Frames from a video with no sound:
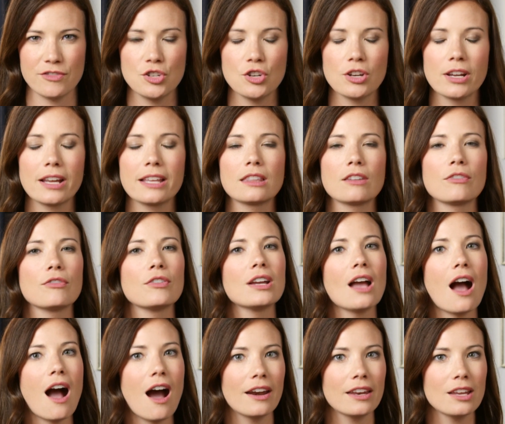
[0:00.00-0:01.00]
So you're gonna get the free
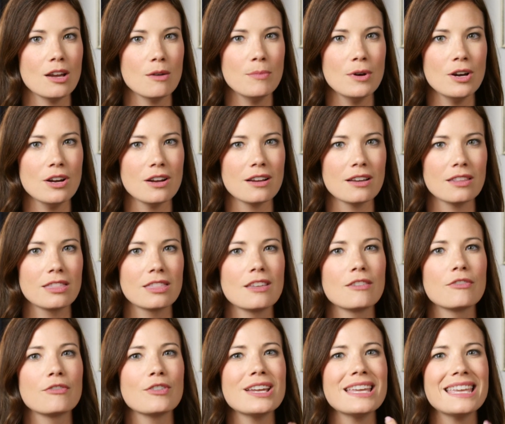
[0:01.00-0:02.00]
audiobook, the
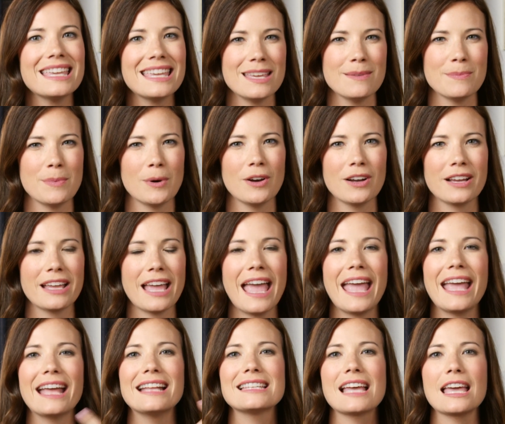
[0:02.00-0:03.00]
free ebook,
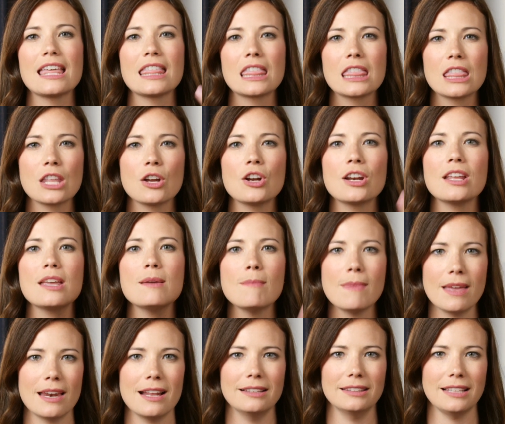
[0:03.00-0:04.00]
and a 30
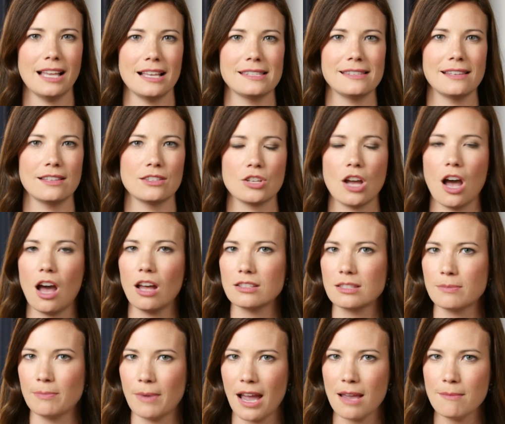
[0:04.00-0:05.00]
minute lesson
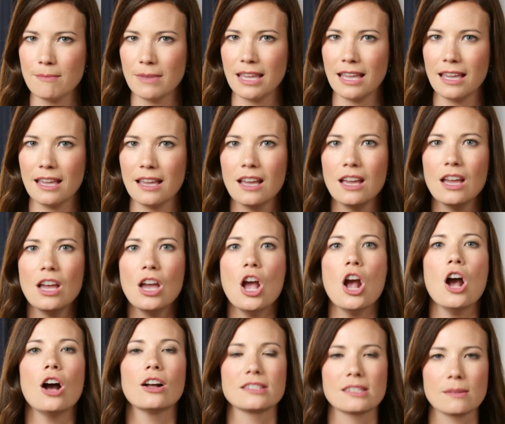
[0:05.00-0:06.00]
taught by me
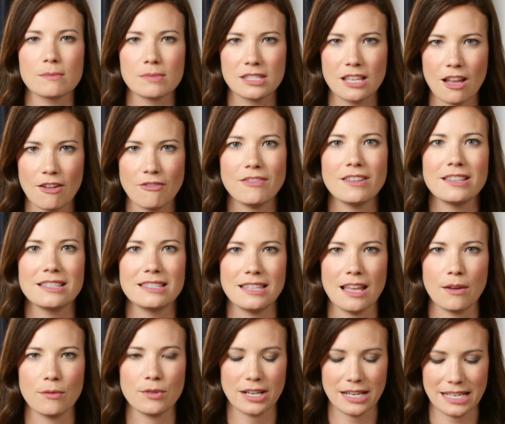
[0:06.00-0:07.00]
on some stuff
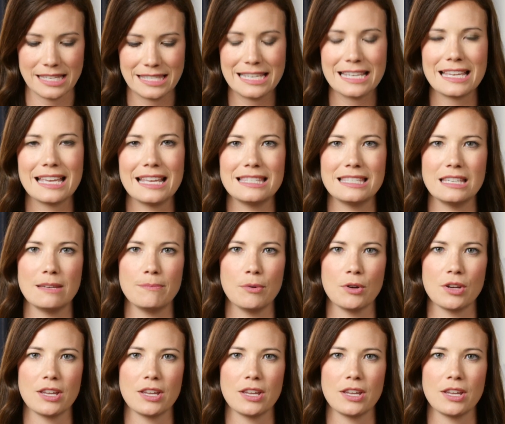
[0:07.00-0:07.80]
that we're gonna dig in deeper